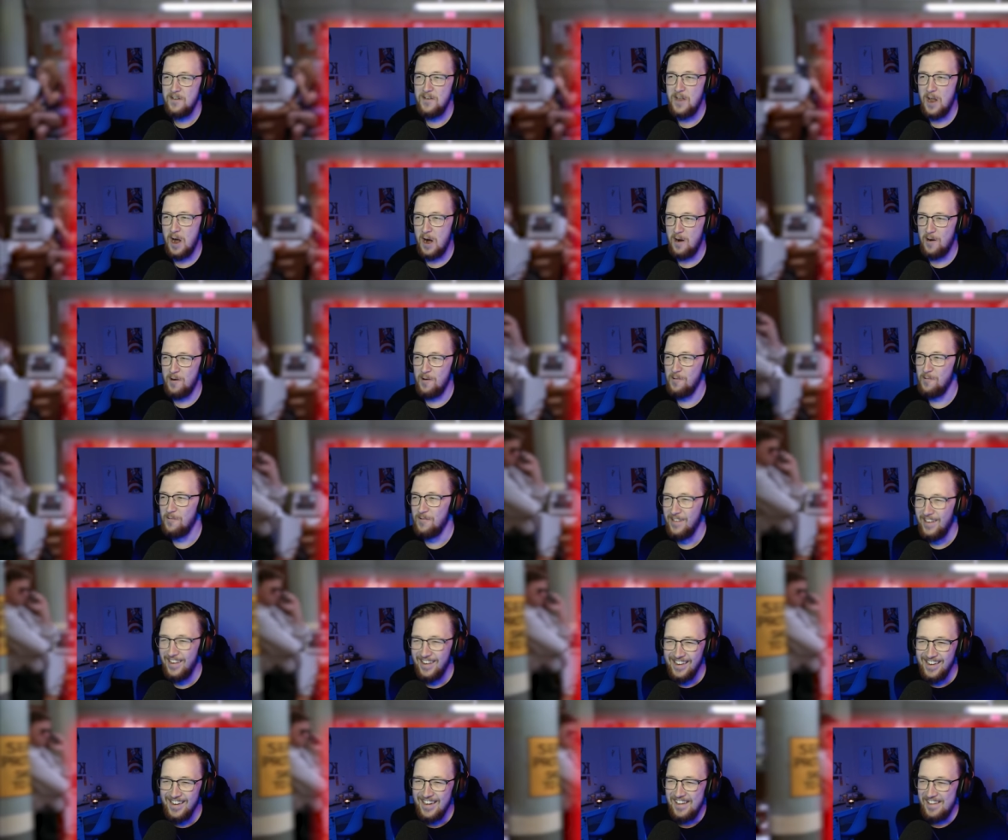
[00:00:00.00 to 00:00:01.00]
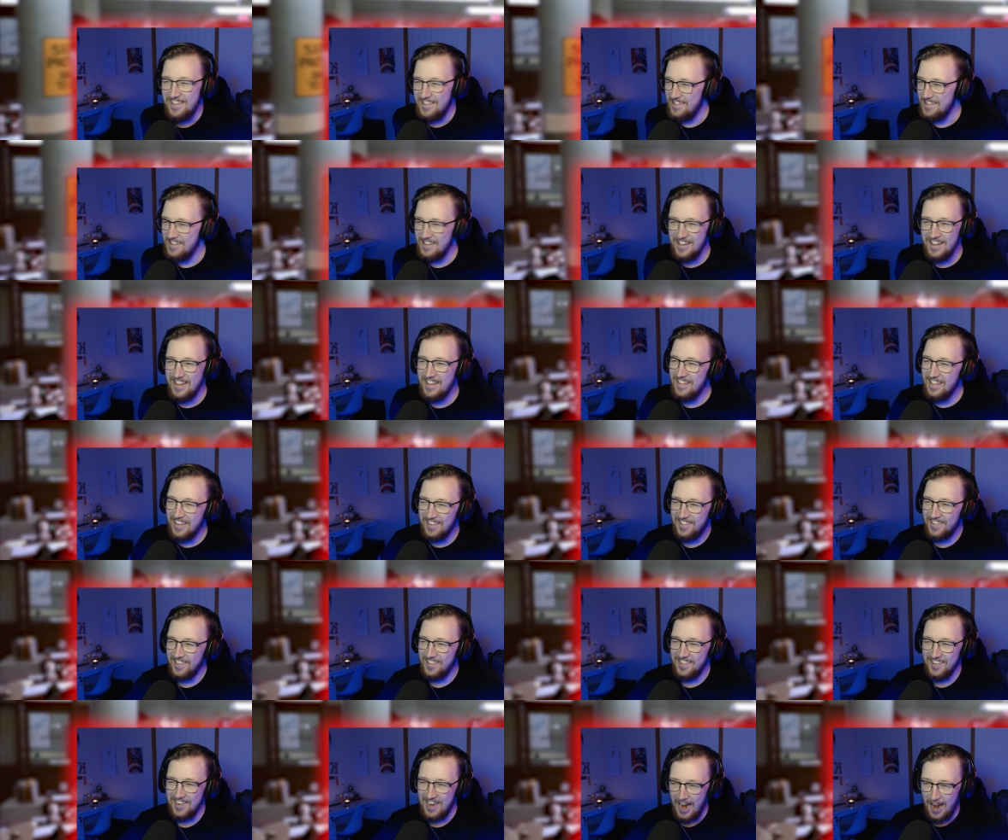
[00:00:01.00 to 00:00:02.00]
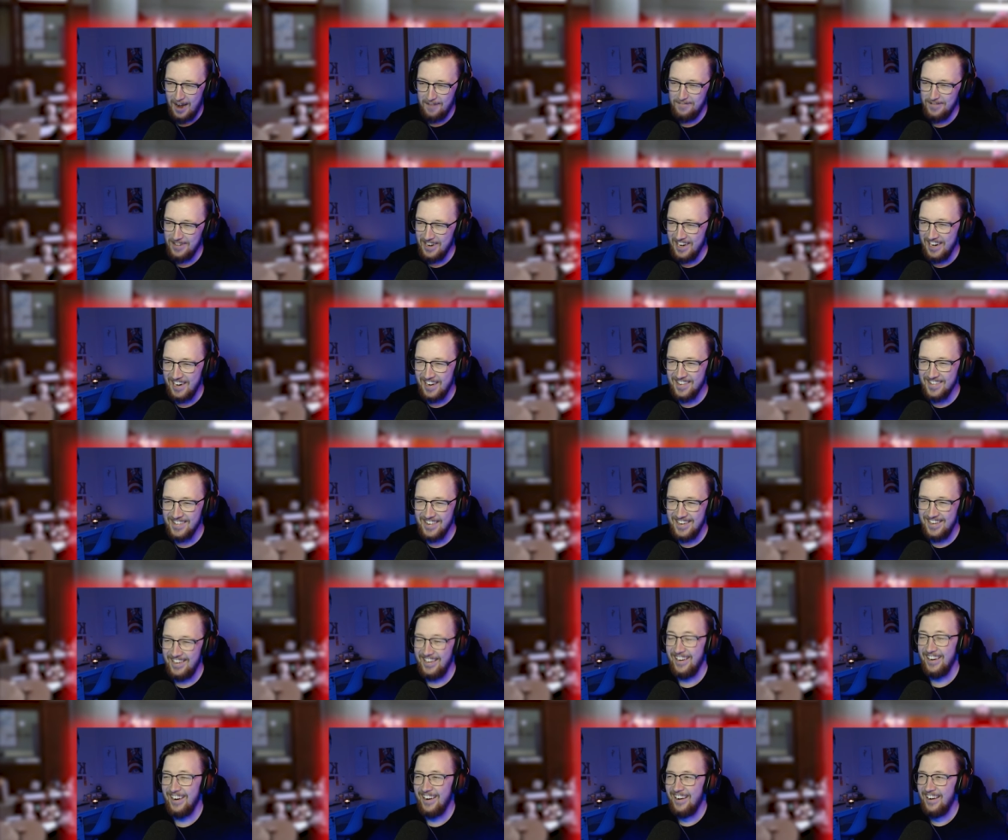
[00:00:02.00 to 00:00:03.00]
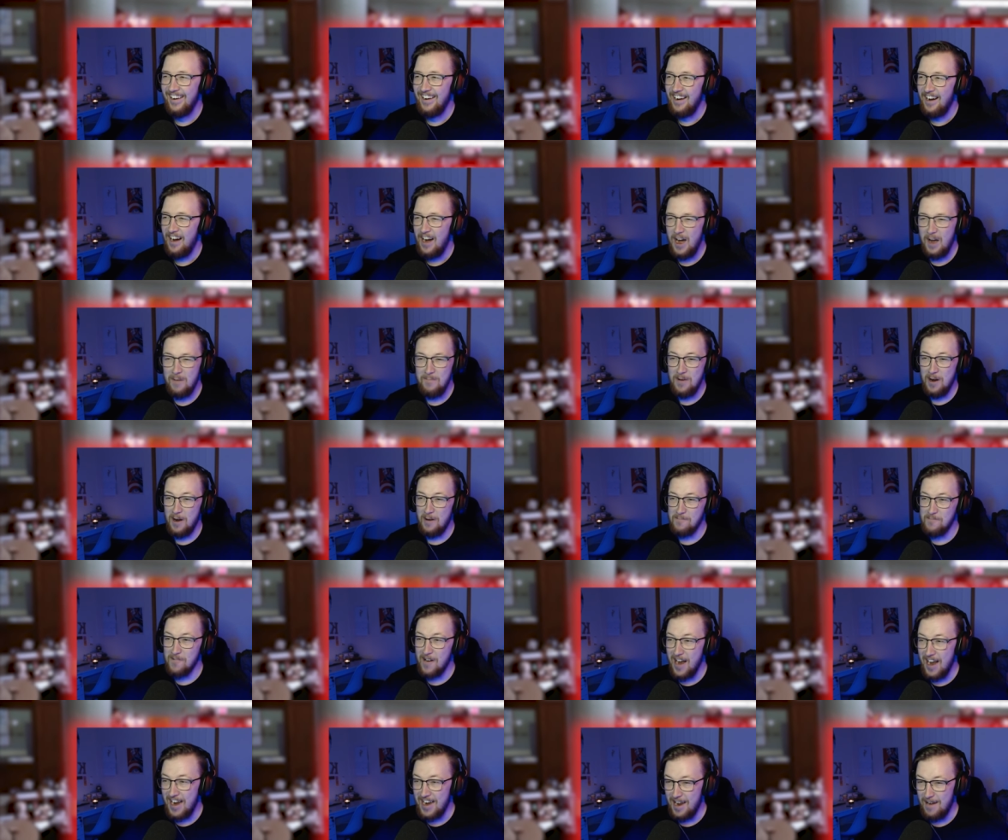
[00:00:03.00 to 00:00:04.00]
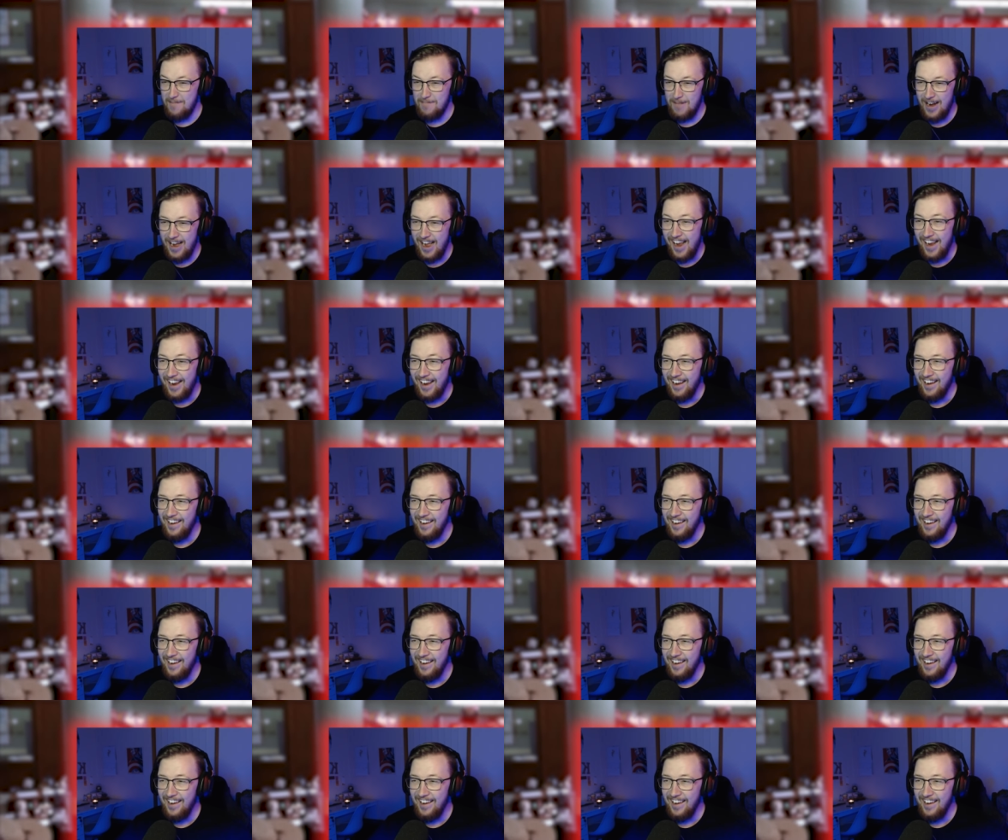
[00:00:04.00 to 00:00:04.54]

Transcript: No. This isn't happening, is it? I'm not right, am I?